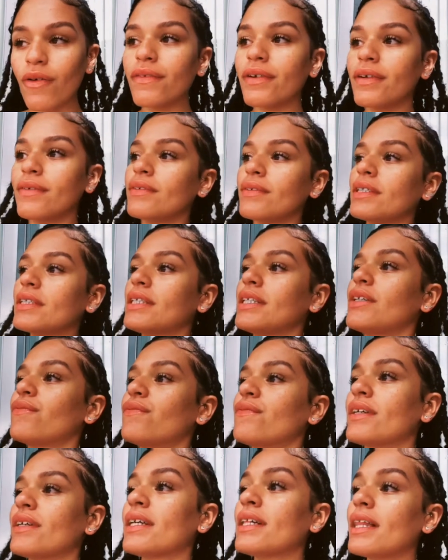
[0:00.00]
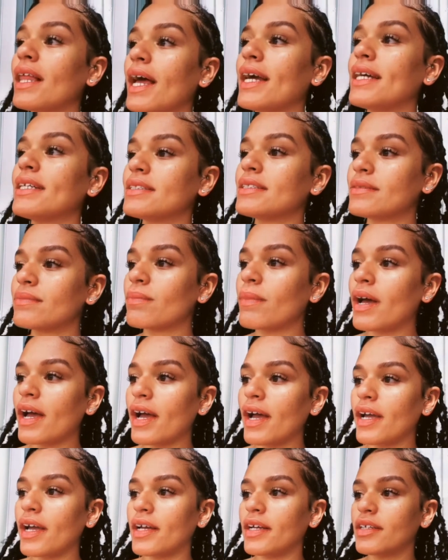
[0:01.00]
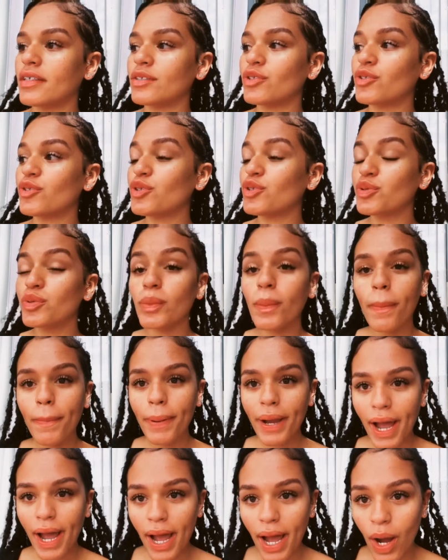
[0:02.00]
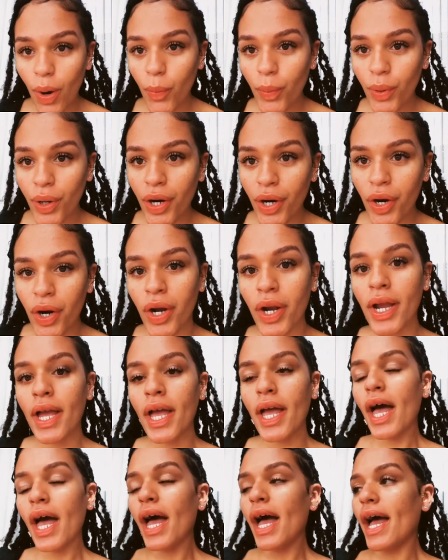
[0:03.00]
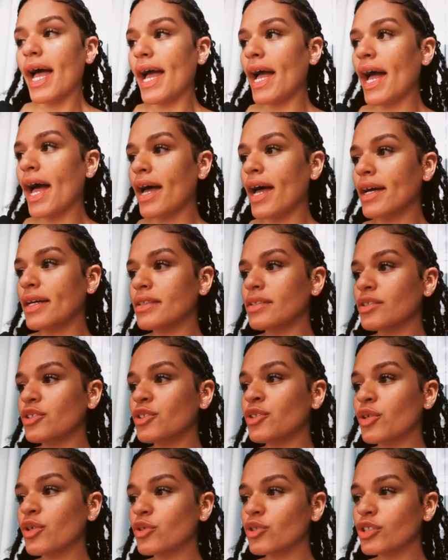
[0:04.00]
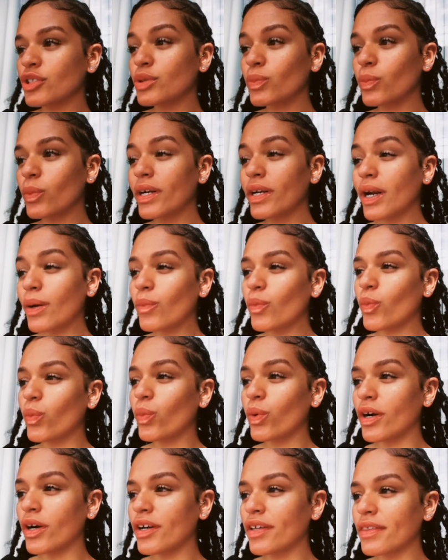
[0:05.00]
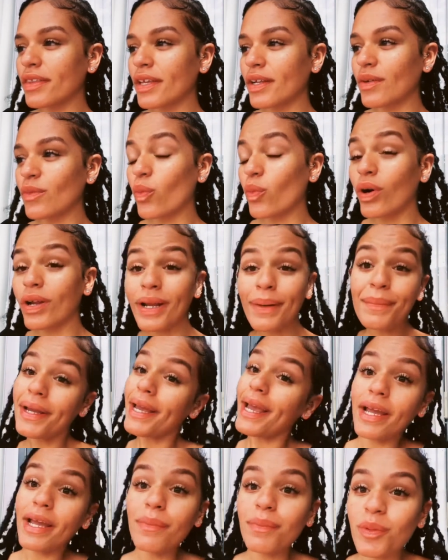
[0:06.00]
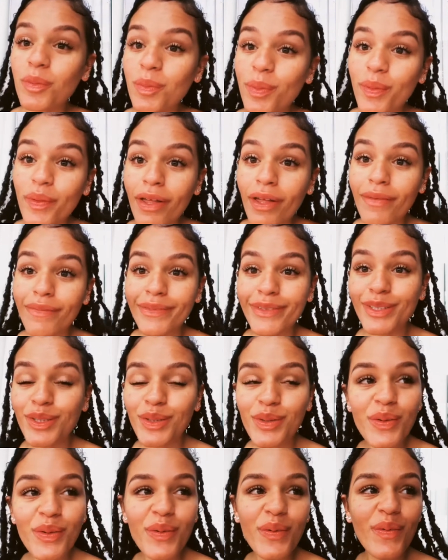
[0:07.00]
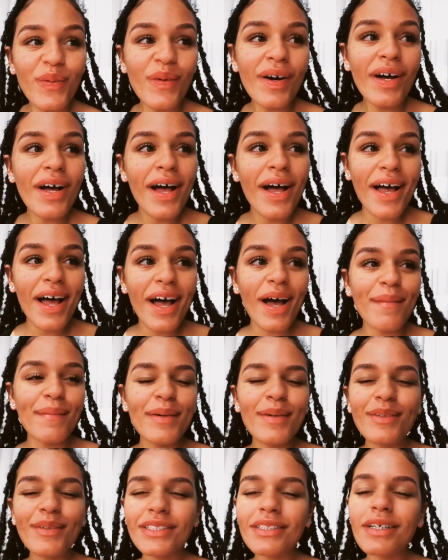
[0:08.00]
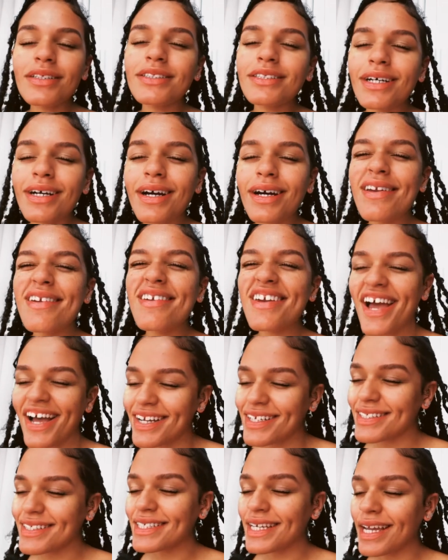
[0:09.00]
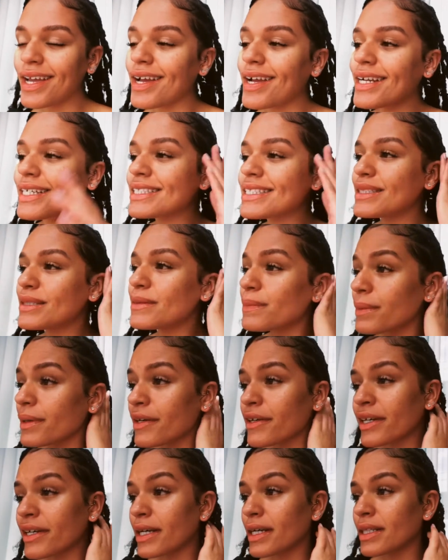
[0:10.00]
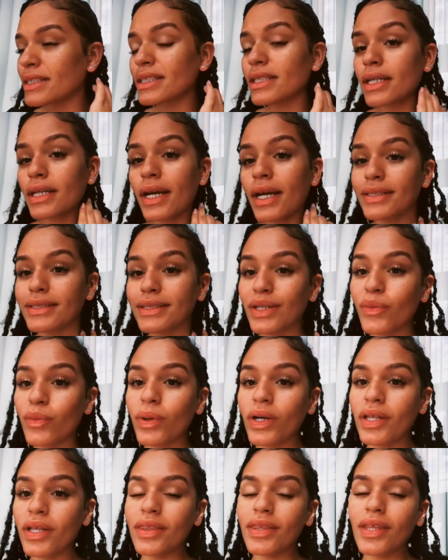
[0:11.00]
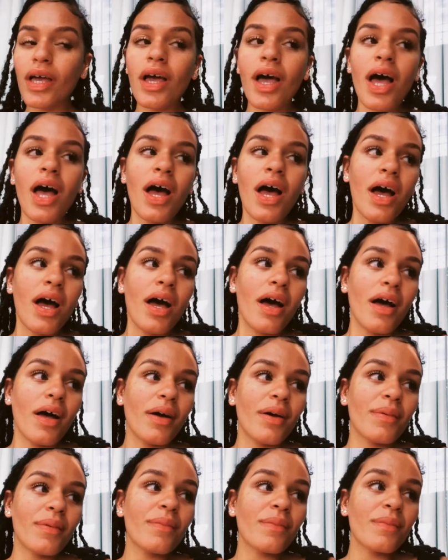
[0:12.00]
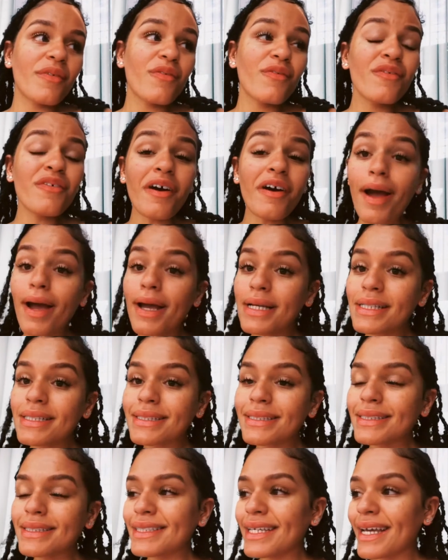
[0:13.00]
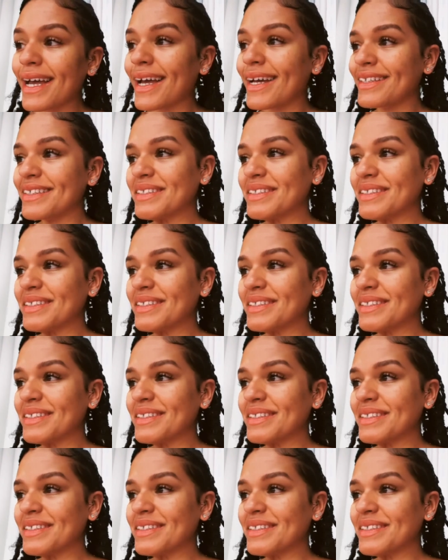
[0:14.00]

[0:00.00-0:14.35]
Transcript: and really realized my true power know, just what I'm worth and what I'm capable of too. Um, it was such a connecting experience, connecting with um, friends and